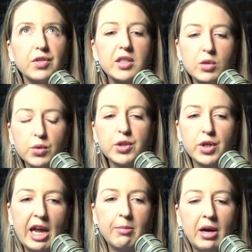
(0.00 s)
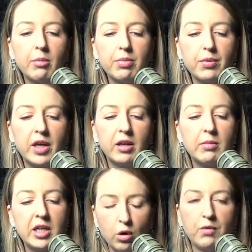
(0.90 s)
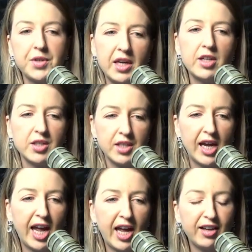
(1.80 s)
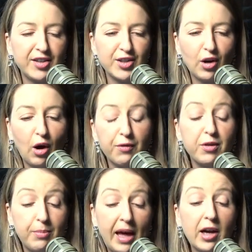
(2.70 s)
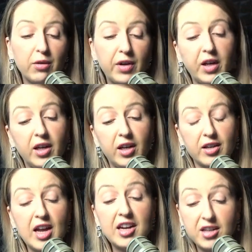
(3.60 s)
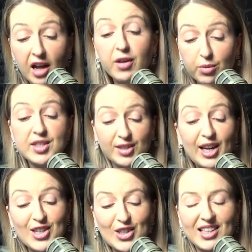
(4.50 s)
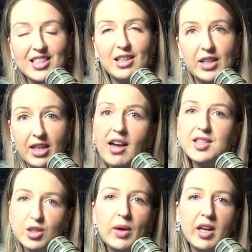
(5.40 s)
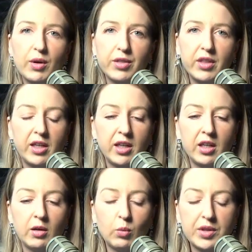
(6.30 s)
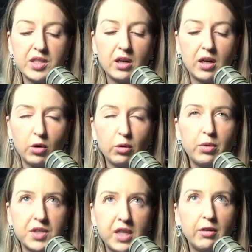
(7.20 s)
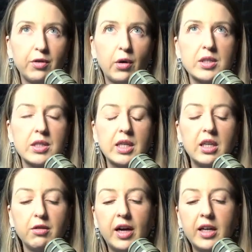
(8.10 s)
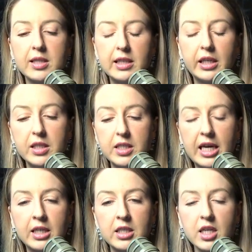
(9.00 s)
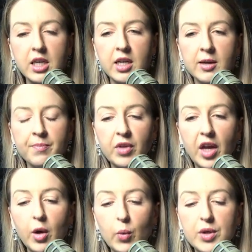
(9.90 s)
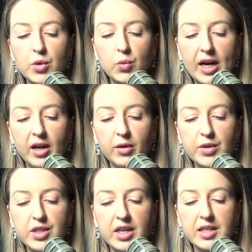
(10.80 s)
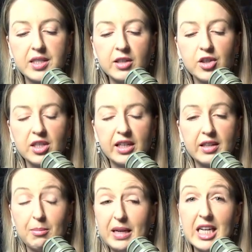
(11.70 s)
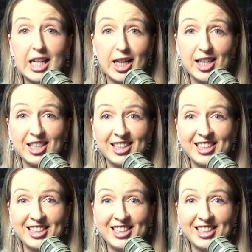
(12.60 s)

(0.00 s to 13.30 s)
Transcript: This also came up in many conversations I had off the back of another presentation I delivered last week with a group of CFOs and senior finance leaders. And it was around essentially the media.